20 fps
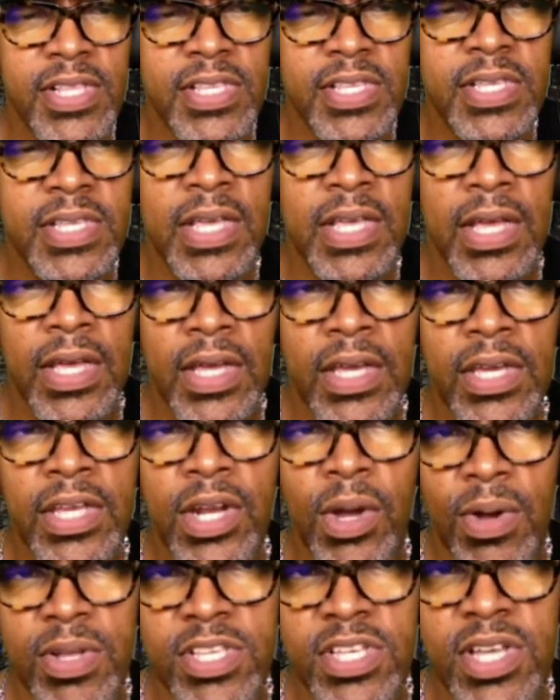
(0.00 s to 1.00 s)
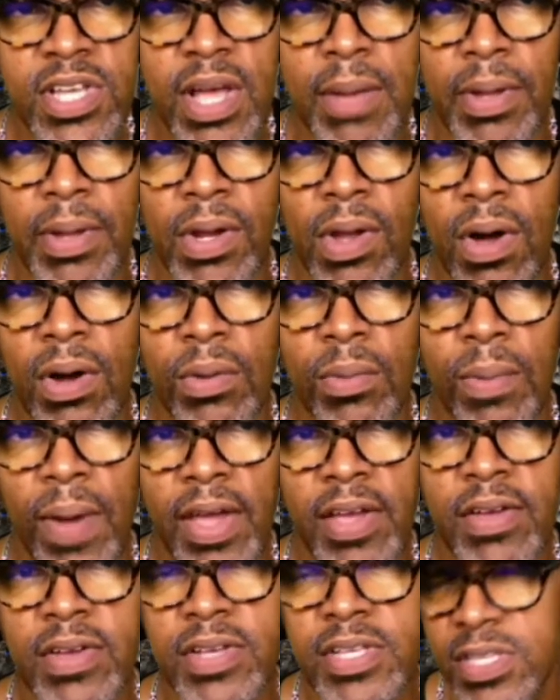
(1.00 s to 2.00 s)
And it's
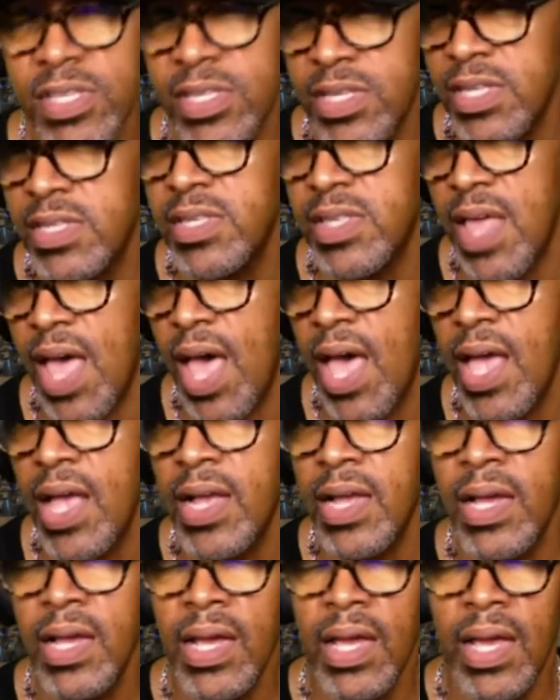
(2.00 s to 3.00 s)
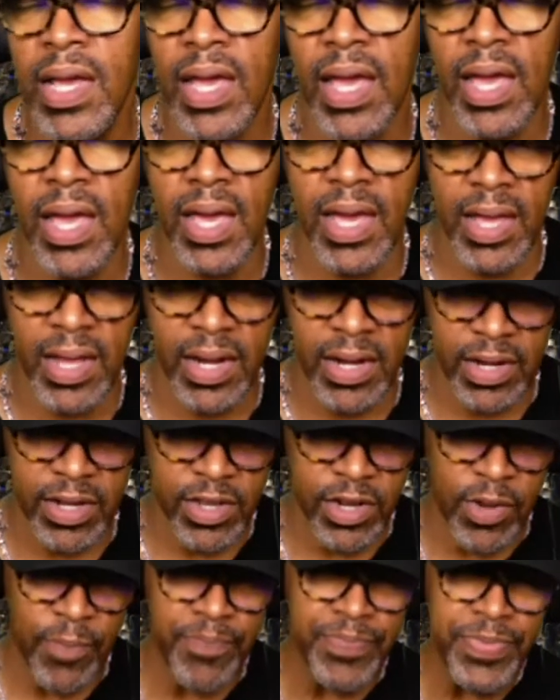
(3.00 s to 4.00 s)
come a long way since that.
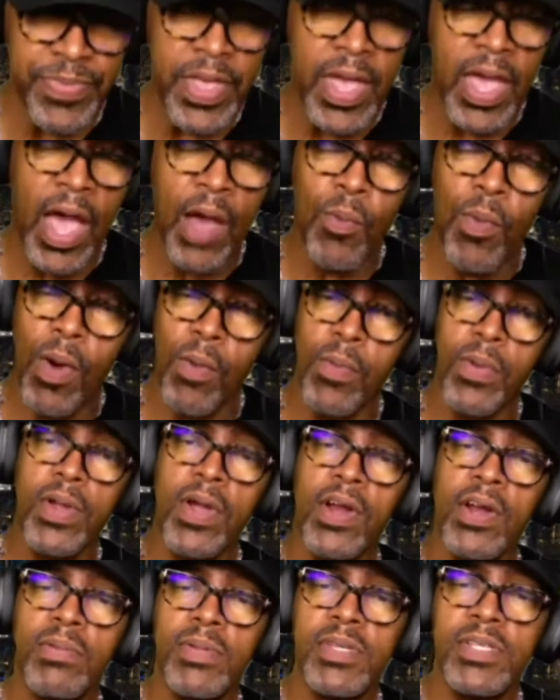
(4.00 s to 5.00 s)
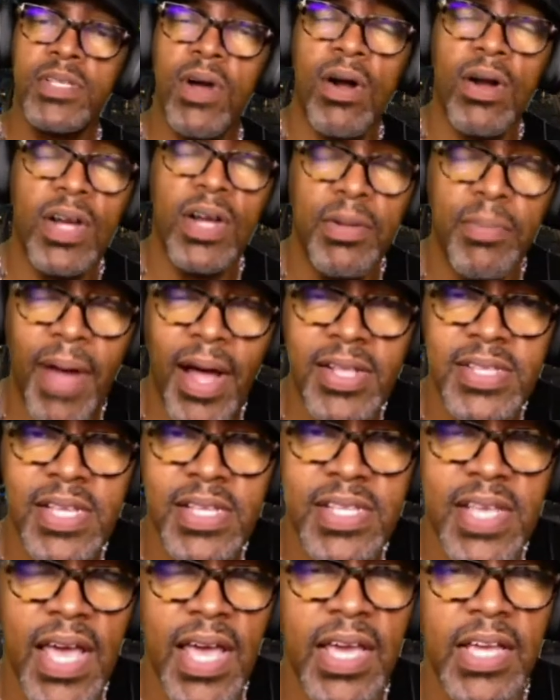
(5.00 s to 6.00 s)
And what we're going to be talking
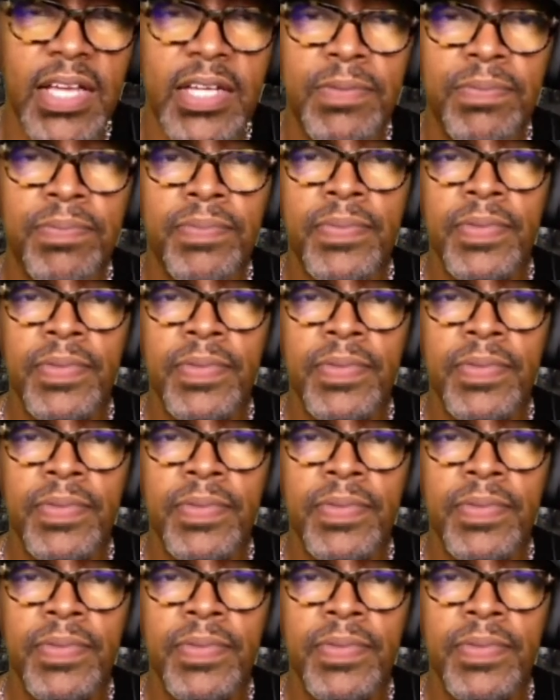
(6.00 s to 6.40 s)
about today